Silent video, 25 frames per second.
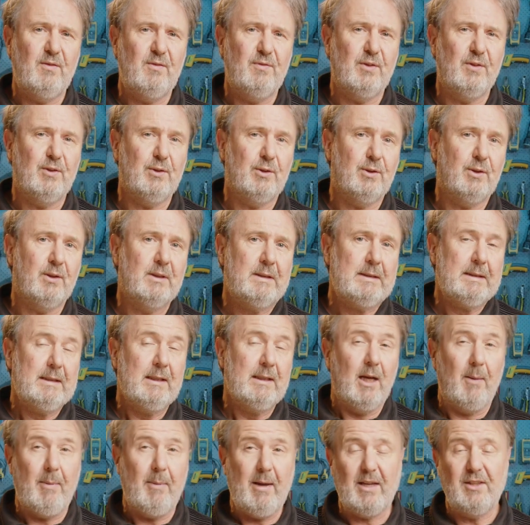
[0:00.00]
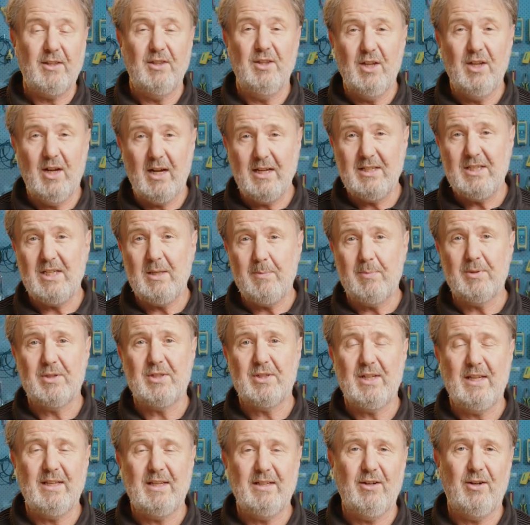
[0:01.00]
for about
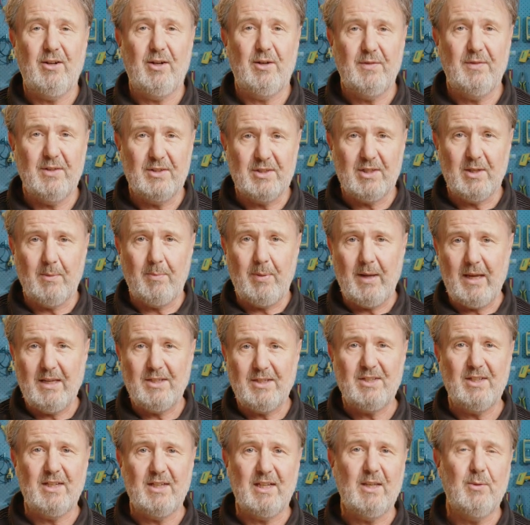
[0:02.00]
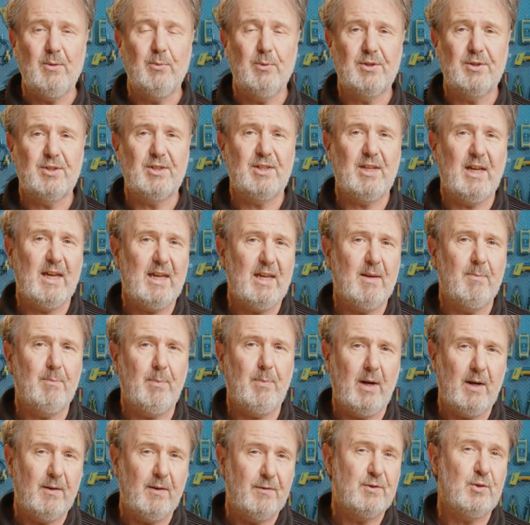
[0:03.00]
90% of its capacity will stay
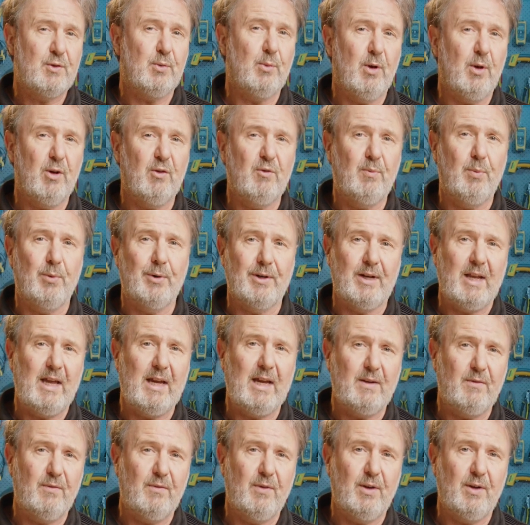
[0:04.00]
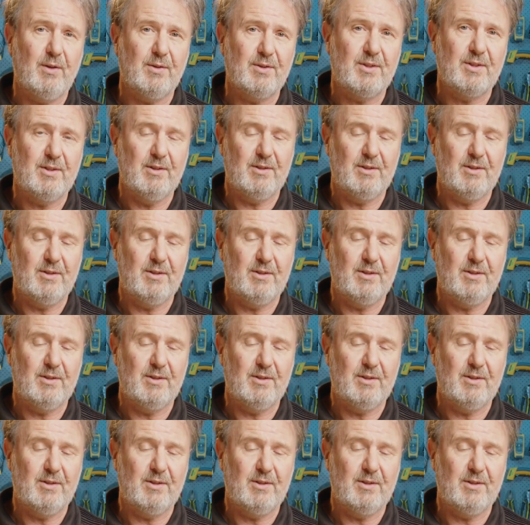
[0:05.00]
above 12.8 volts.